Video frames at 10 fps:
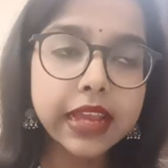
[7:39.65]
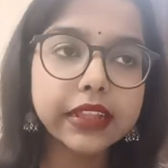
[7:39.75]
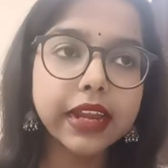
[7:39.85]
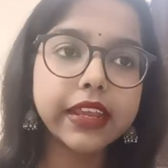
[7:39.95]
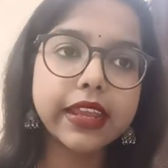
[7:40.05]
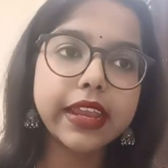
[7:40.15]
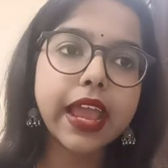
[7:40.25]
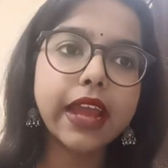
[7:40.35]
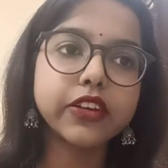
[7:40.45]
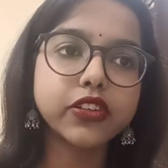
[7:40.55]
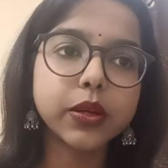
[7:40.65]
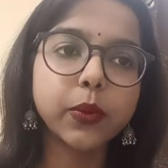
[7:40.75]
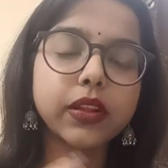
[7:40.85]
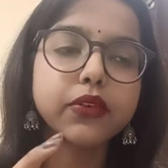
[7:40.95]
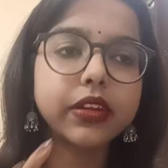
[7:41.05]
that he and she
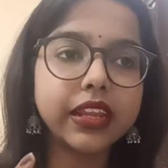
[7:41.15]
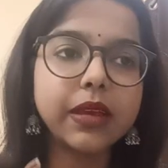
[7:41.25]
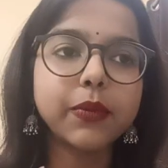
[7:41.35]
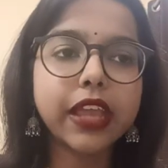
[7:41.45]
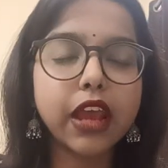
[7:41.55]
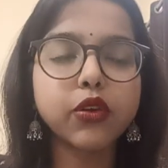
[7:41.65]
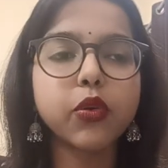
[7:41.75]
with the team can